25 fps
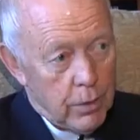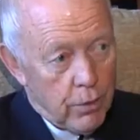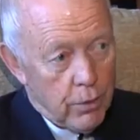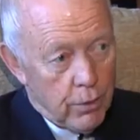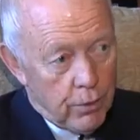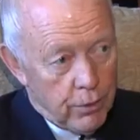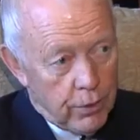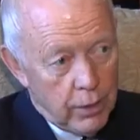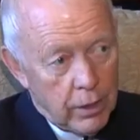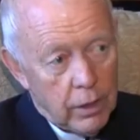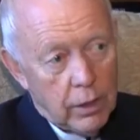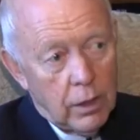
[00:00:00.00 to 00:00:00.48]

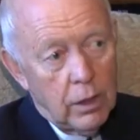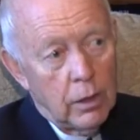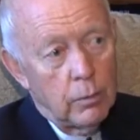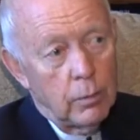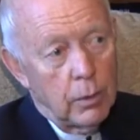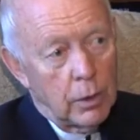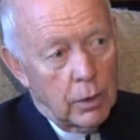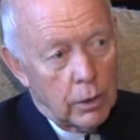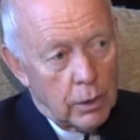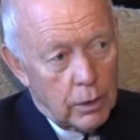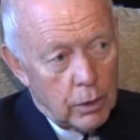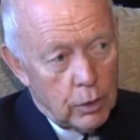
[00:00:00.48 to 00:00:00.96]
thinking
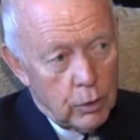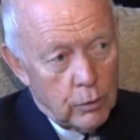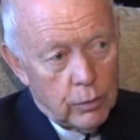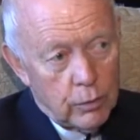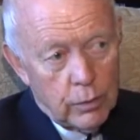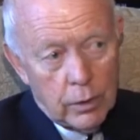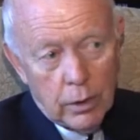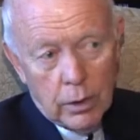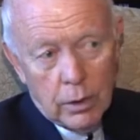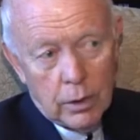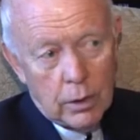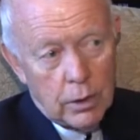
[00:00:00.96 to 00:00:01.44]
about it over
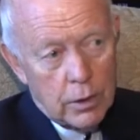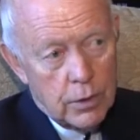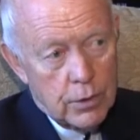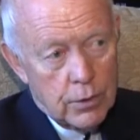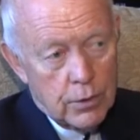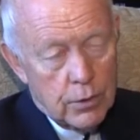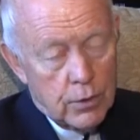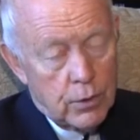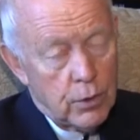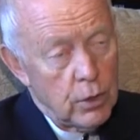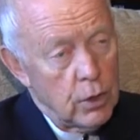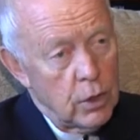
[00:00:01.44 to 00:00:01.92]
the last
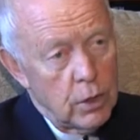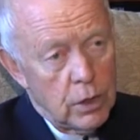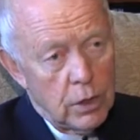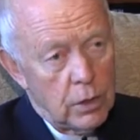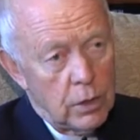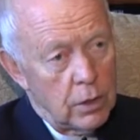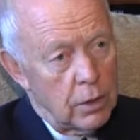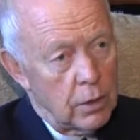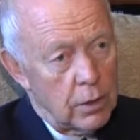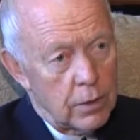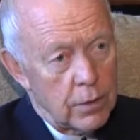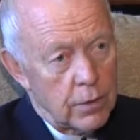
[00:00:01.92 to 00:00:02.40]
30
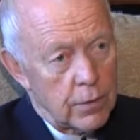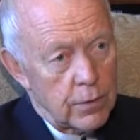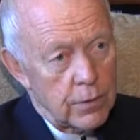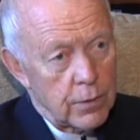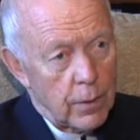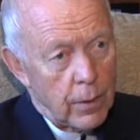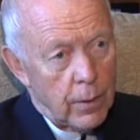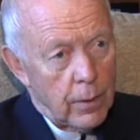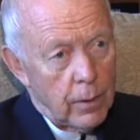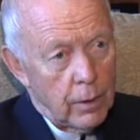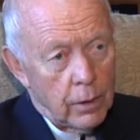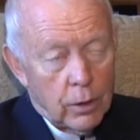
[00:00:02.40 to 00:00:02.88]
years,
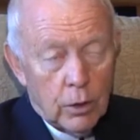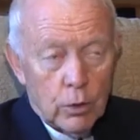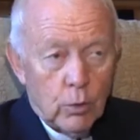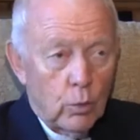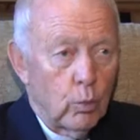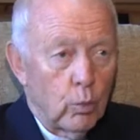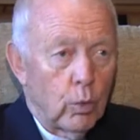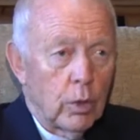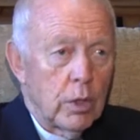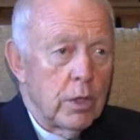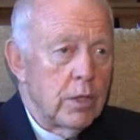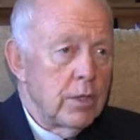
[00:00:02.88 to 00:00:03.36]
you know,
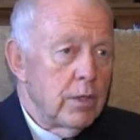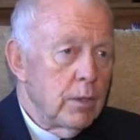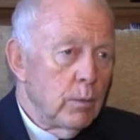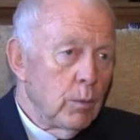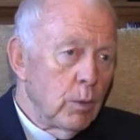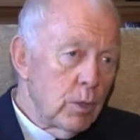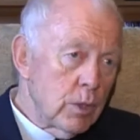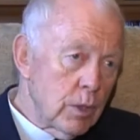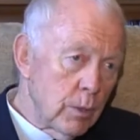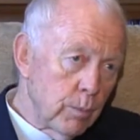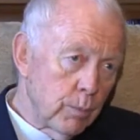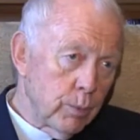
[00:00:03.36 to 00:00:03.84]
what is the
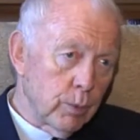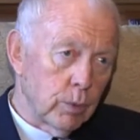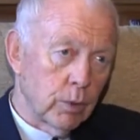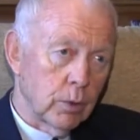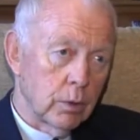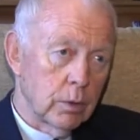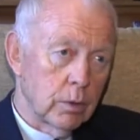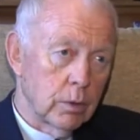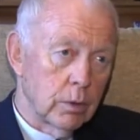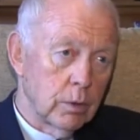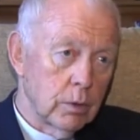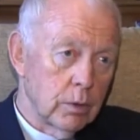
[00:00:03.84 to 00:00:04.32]
most
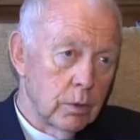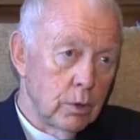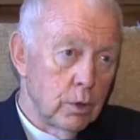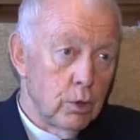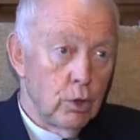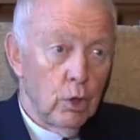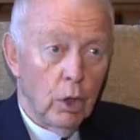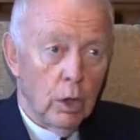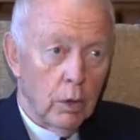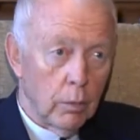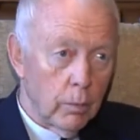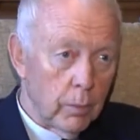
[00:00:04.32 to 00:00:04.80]
important
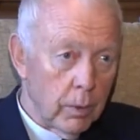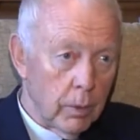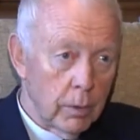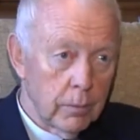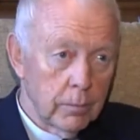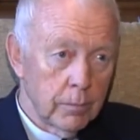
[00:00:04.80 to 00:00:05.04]
job?